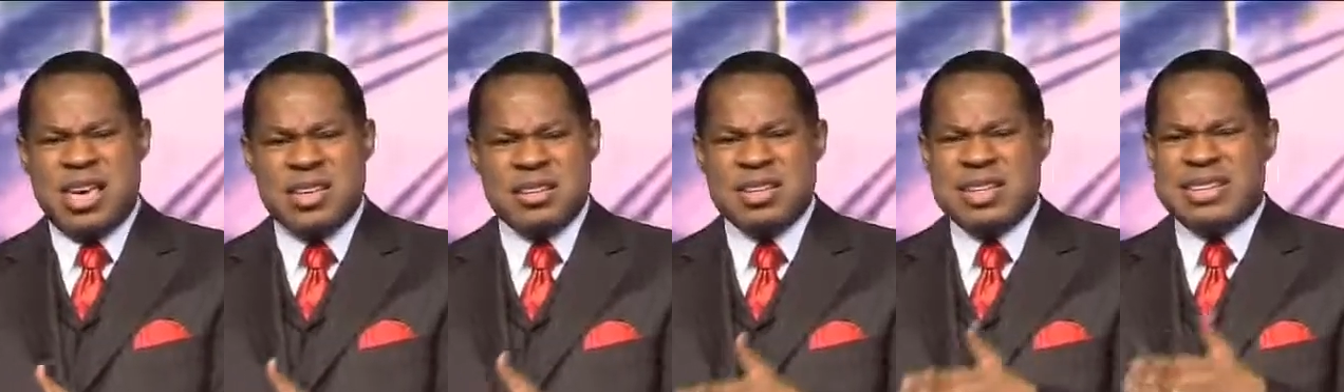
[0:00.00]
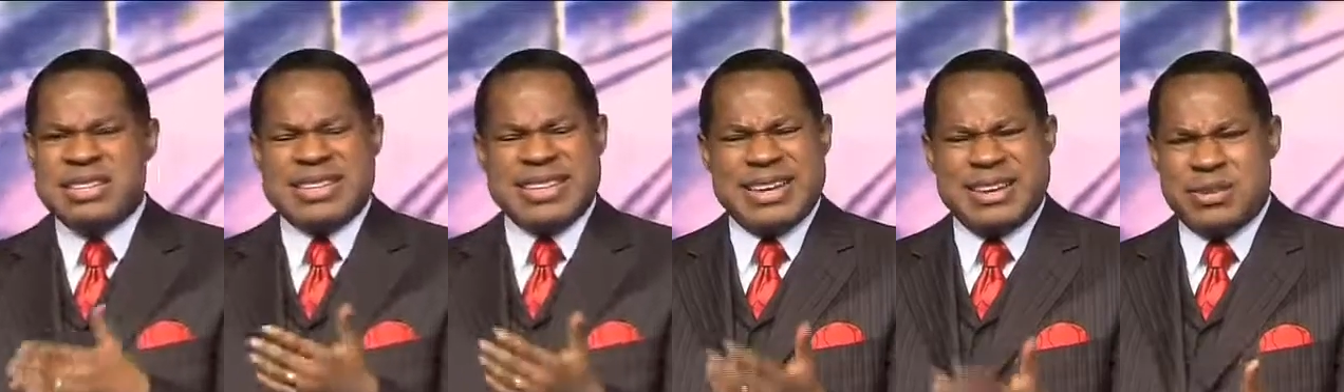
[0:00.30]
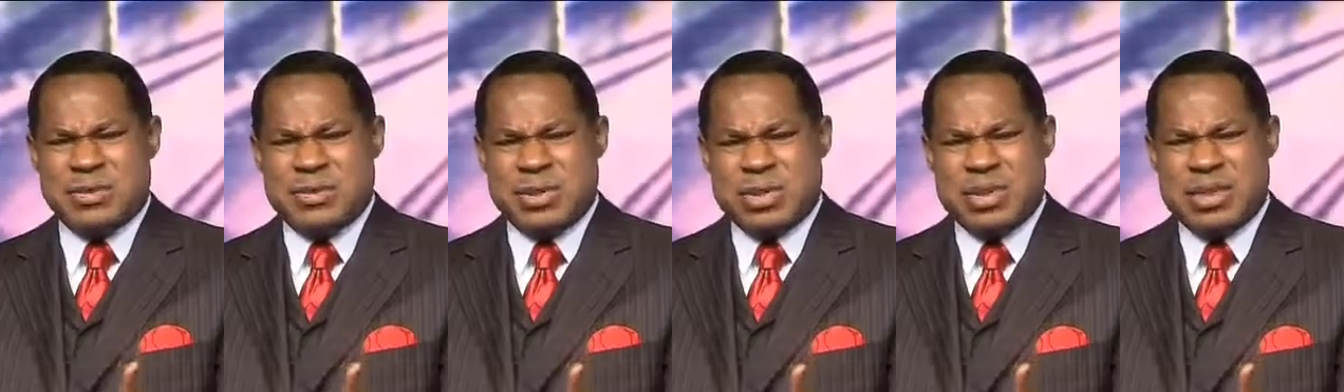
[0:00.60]
Isn't it
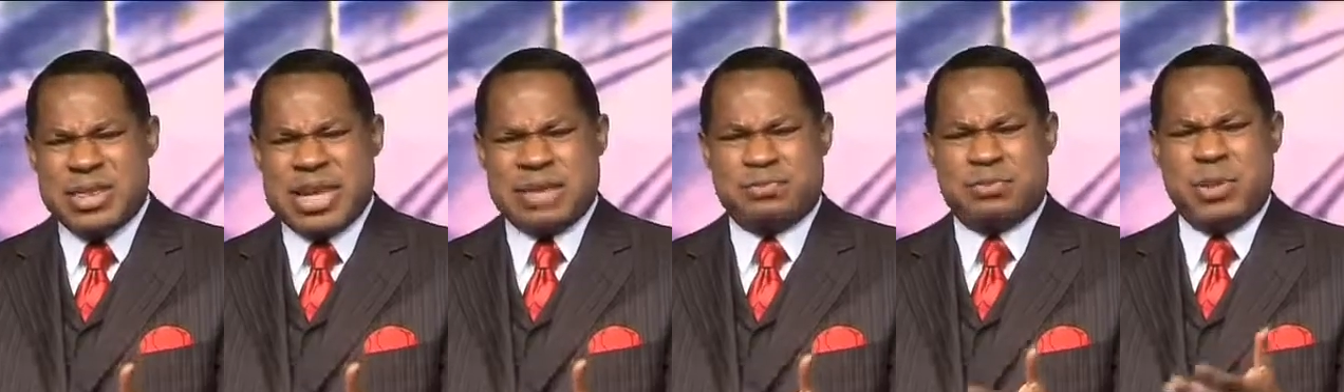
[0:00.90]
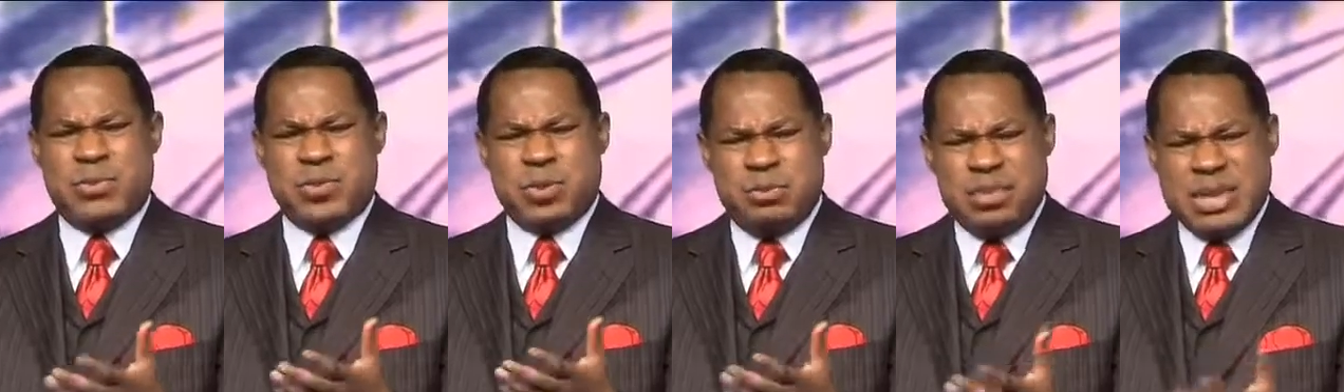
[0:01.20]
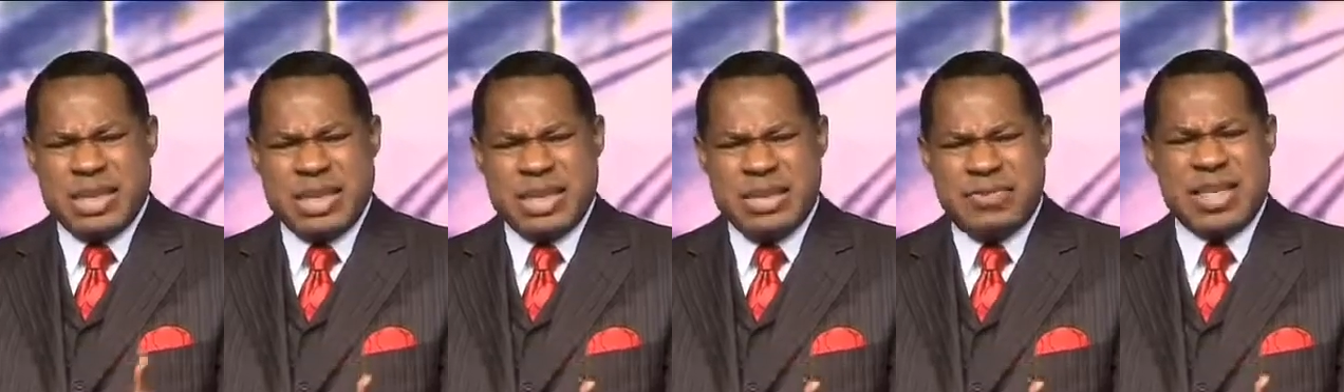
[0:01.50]
terrible that people
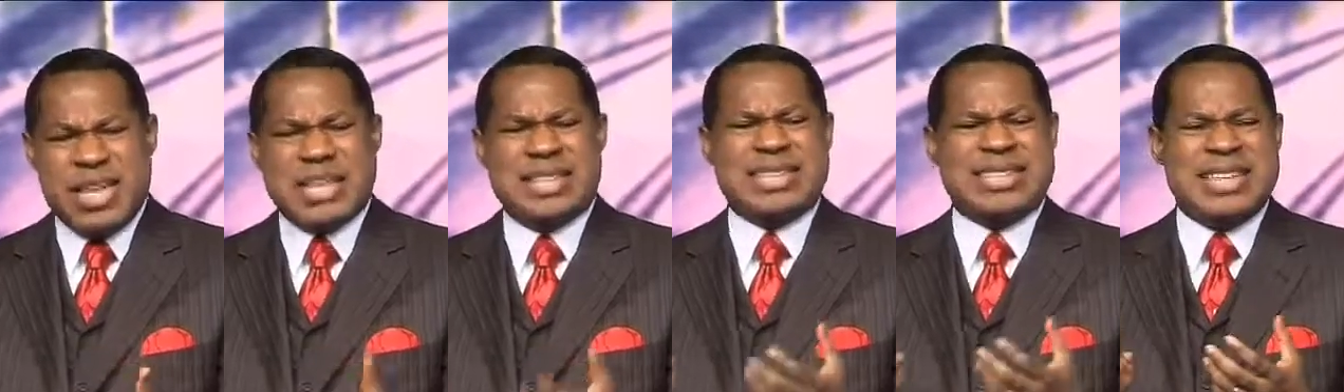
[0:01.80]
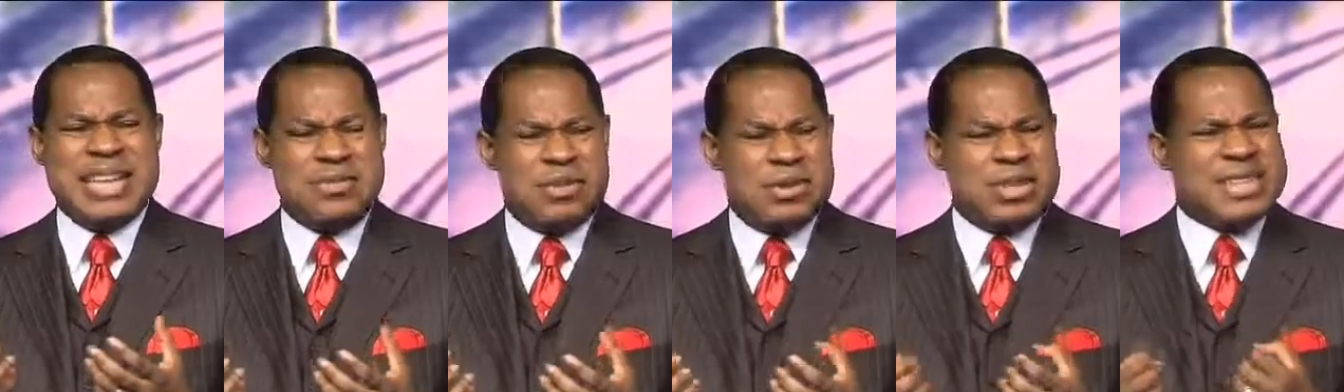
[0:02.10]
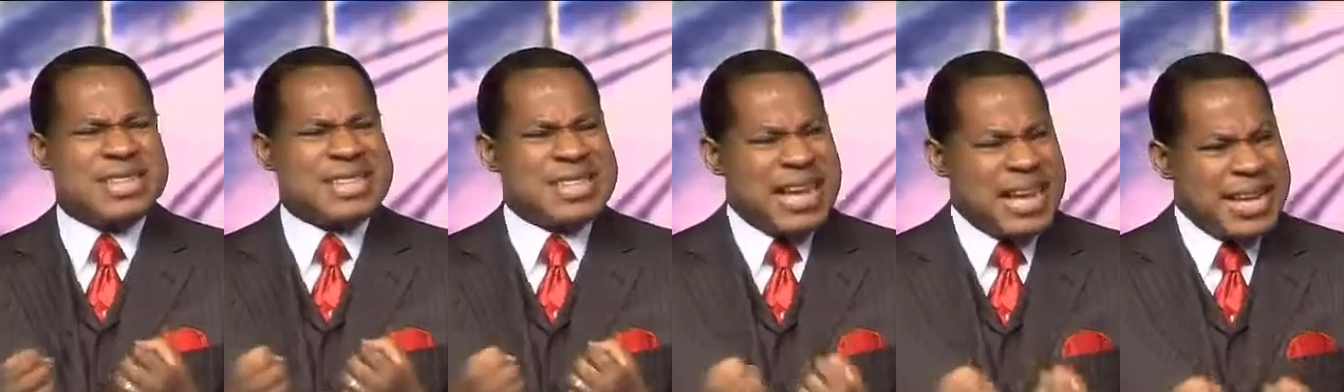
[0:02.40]
believe that the
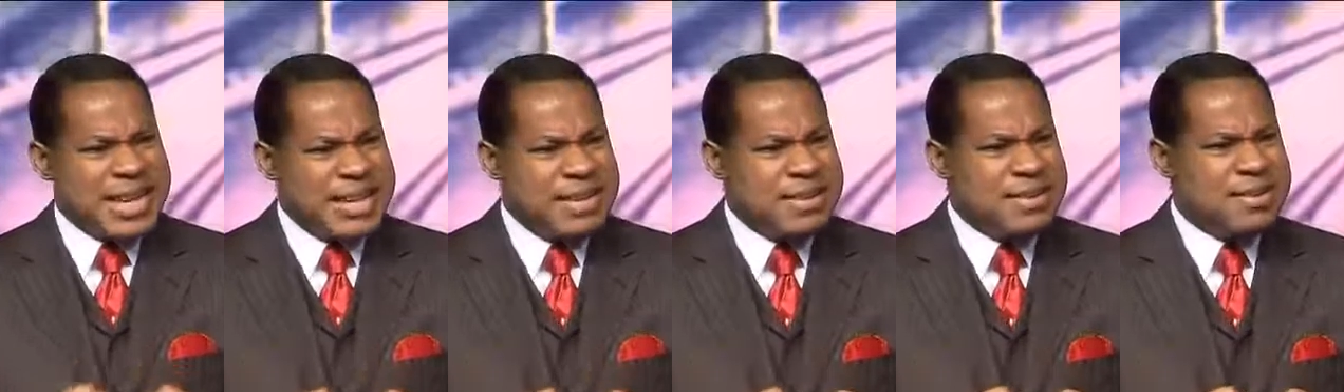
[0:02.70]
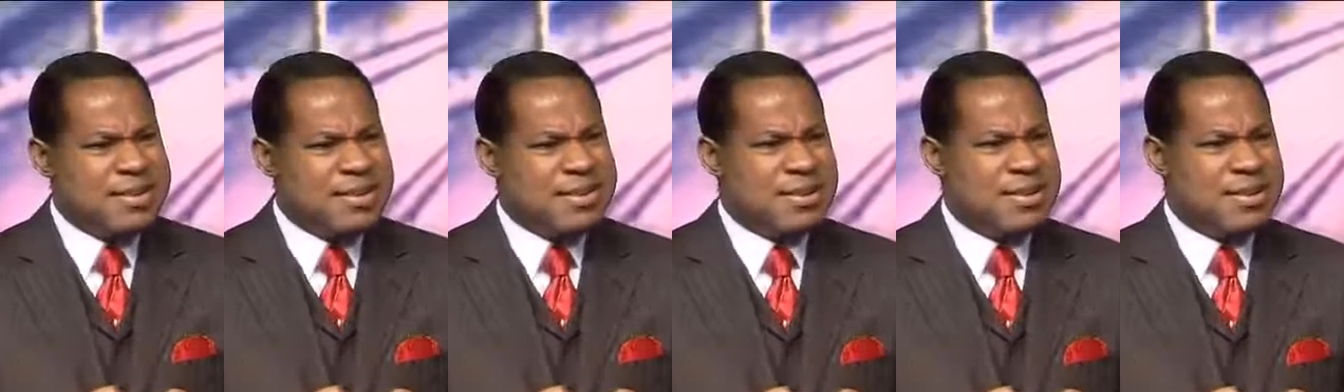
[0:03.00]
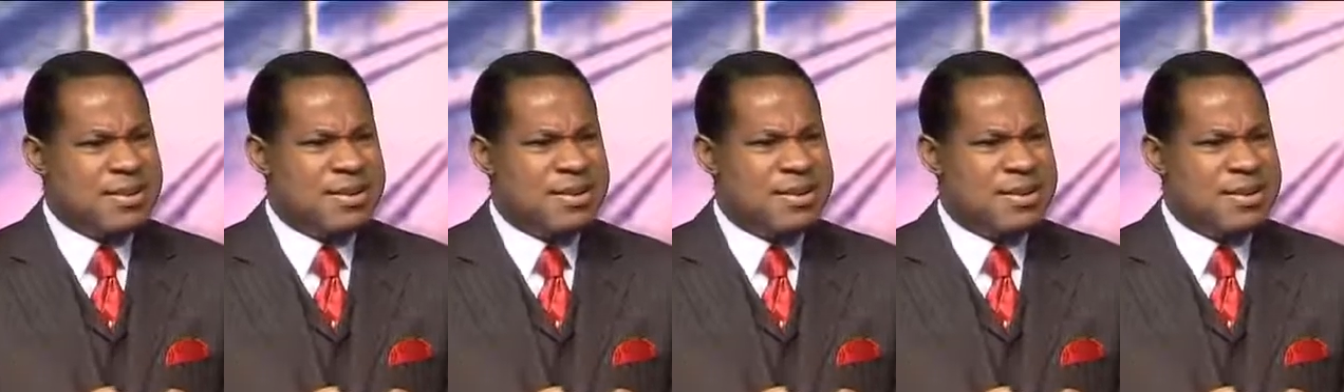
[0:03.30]
devil is kind